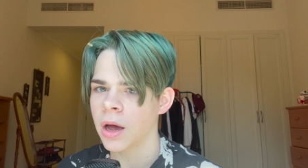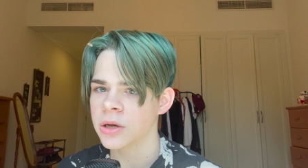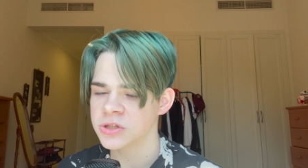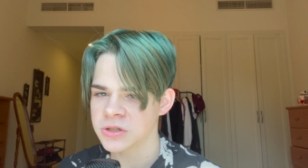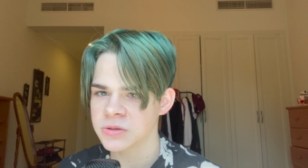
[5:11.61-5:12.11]

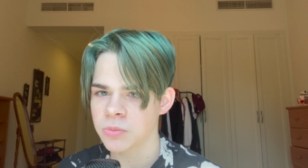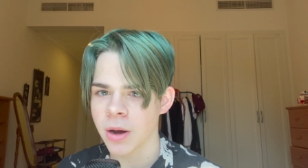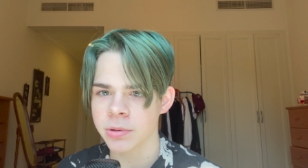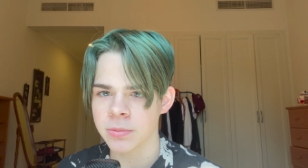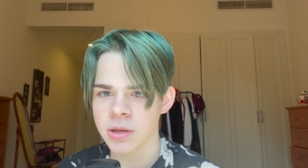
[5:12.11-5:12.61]
she's
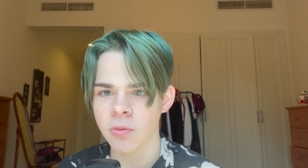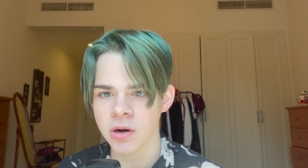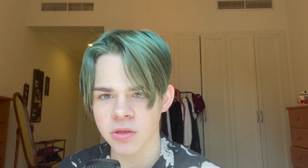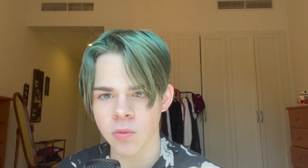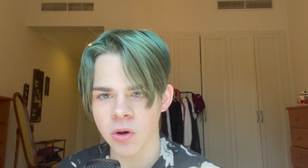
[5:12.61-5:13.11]
probably one of
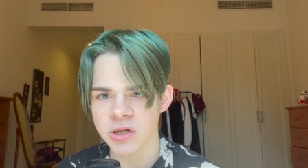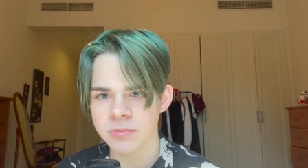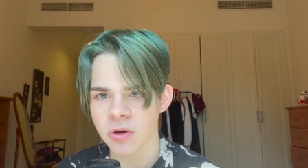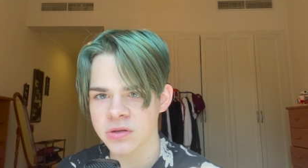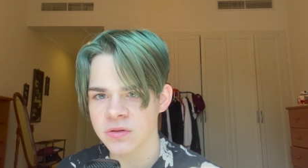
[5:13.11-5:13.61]
the worst
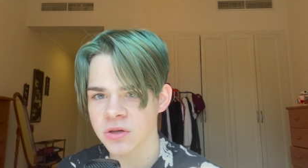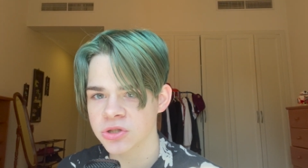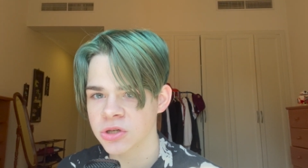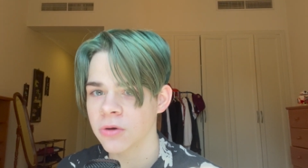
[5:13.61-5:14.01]
parts of the show,